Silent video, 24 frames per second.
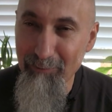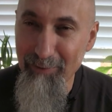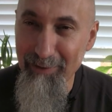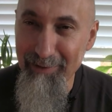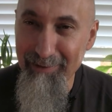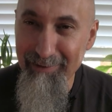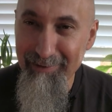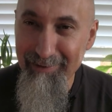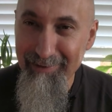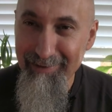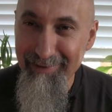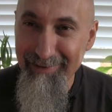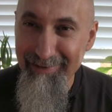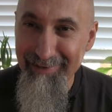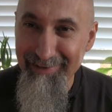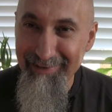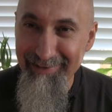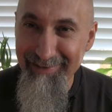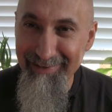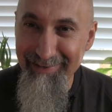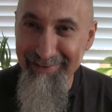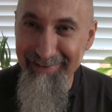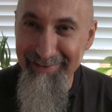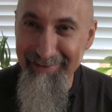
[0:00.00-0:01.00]
me
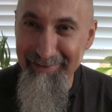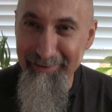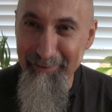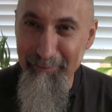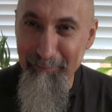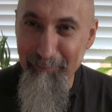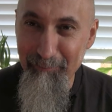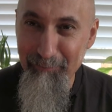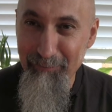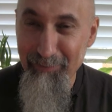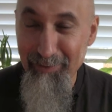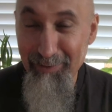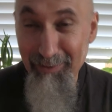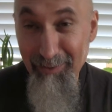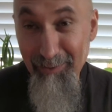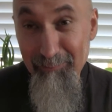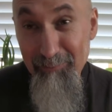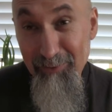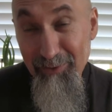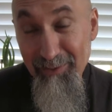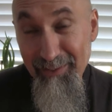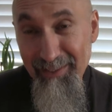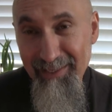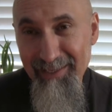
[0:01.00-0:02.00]
uh,
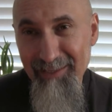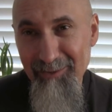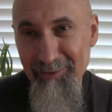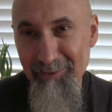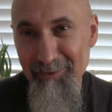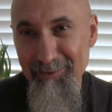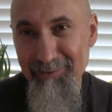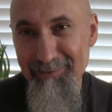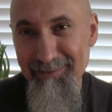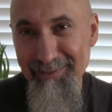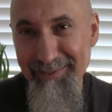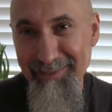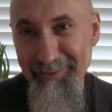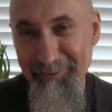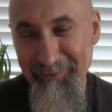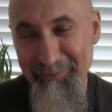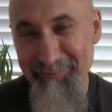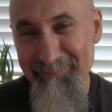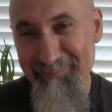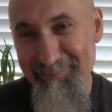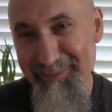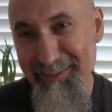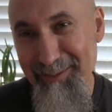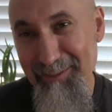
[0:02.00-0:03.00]
up to now. And uh,
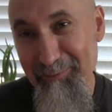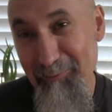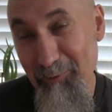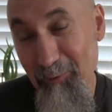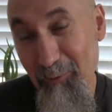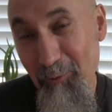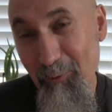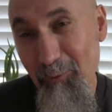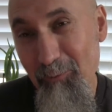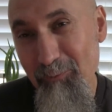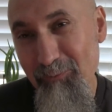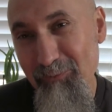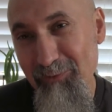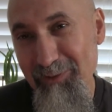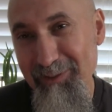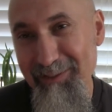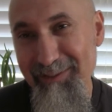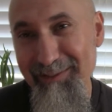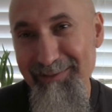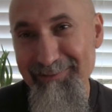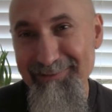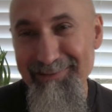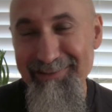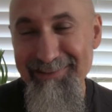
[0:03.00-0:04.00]
uh, hopefully,
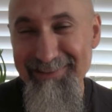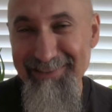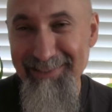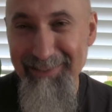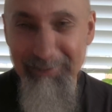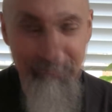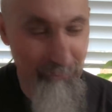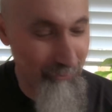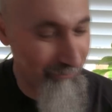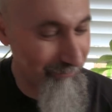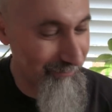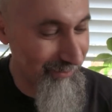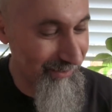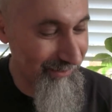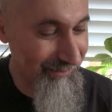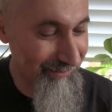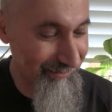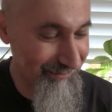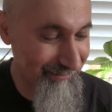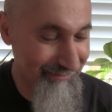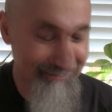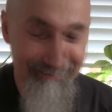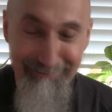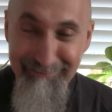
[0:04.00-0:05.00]
they'll stick with me
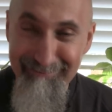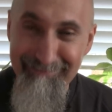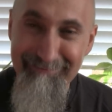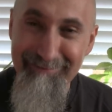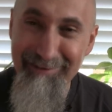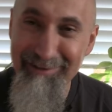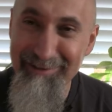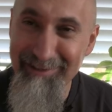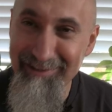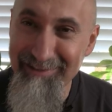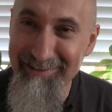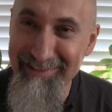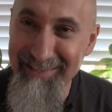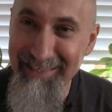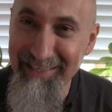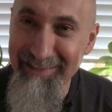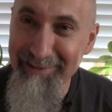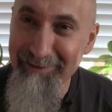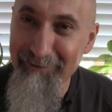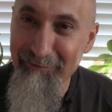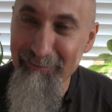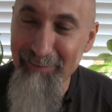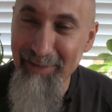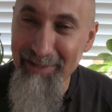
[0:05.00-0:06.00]
until the
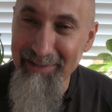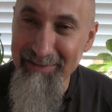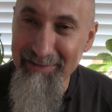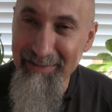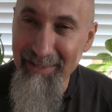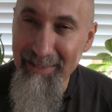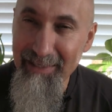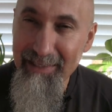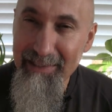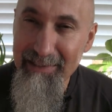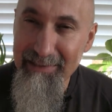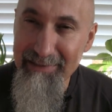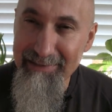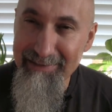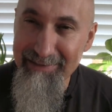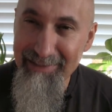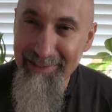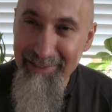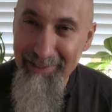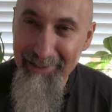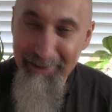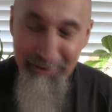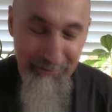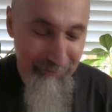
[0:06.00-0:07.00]
end of my days,
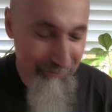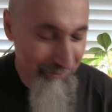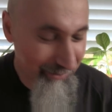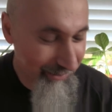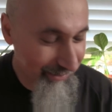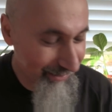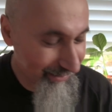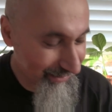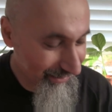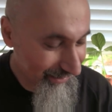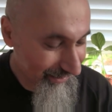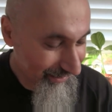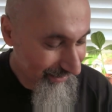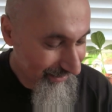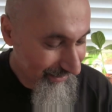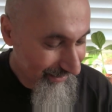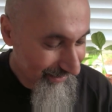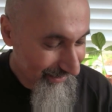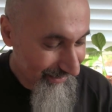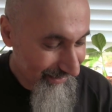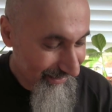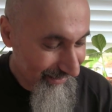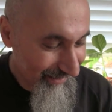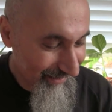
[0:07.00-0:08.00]
right?
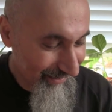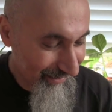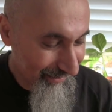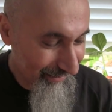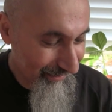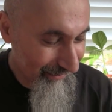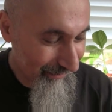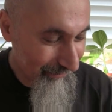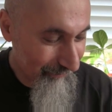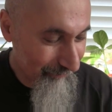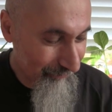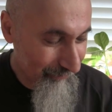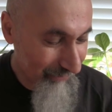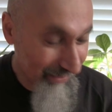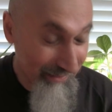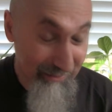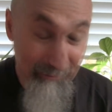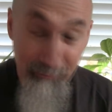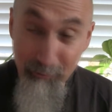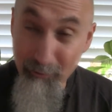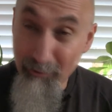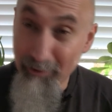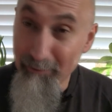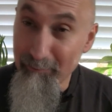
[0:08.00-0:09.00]
Um, and
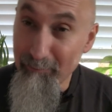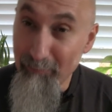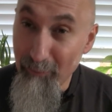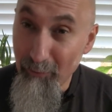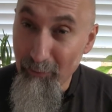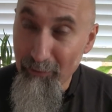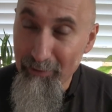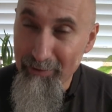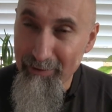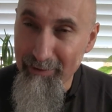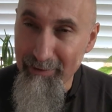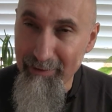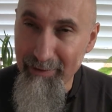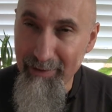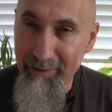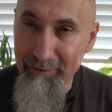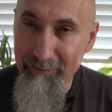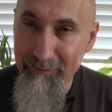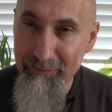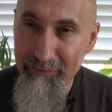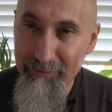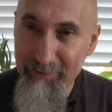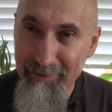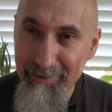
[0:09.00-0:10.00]
they were important
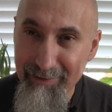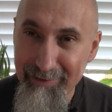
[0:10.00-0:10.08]
enough